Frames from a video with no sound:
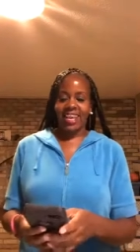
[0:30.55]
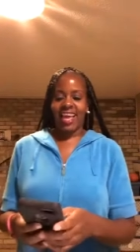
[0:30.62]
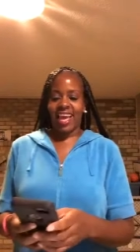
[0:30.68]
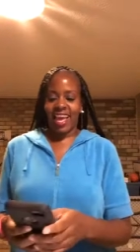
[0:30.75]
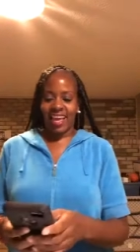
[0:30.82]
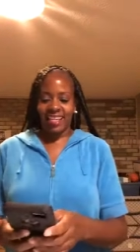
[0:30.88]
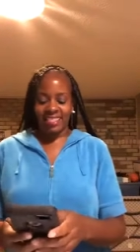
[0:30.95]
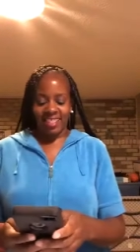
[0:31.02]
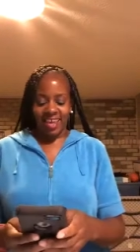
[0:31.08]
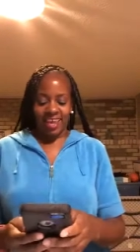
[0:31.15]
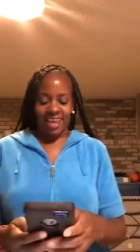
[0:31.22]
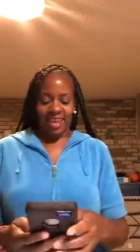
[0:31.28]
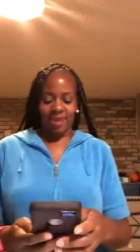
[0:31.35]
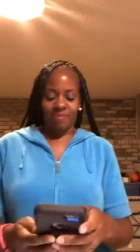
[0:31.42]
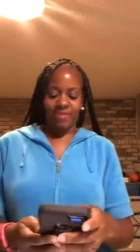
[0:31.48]
Hey
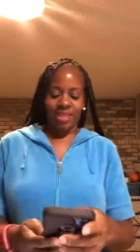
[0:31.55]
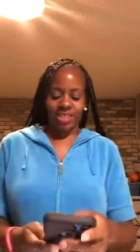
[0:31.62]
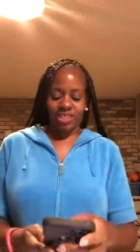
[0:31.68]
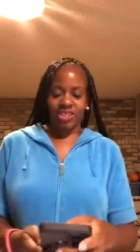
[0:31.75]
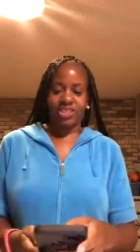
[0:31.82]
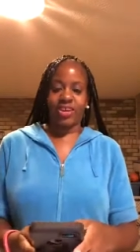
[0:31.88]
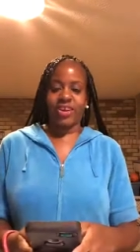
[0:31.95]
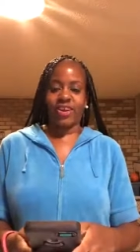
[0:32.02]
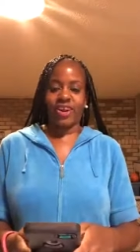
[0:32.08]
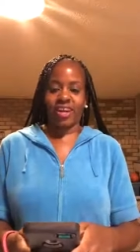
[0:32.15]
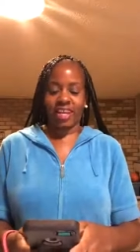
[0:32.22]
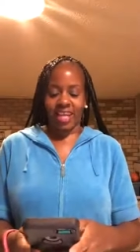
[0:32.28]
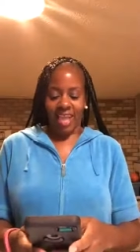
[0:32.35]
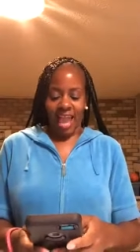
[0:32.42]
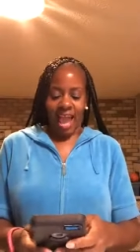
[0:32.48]
there, Miss
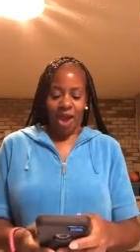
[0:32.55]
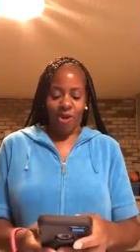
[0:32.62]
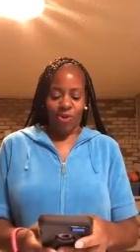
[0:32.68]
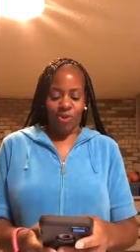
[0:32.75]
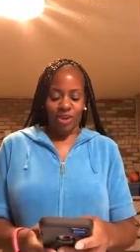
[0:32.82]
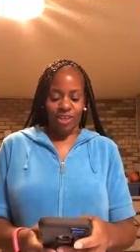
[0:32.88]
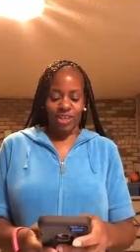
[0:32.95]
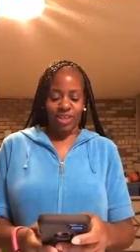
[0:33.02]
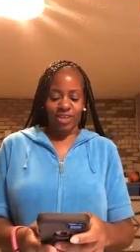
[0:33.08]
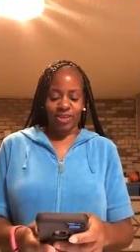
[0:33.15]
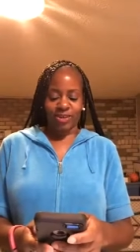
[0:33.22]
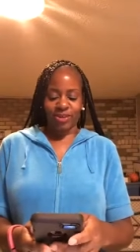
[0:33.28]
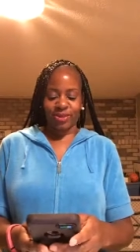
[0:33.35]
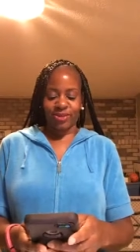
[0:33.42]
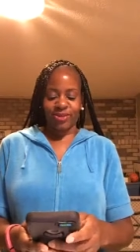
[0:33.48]
Shirley. How are
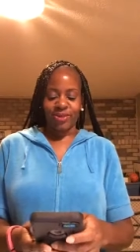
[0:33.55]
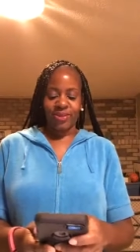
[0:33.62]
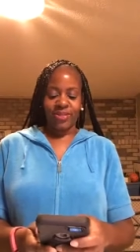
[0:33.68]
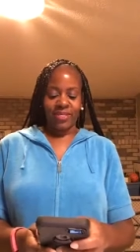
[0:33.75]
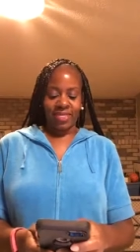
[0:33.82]
you?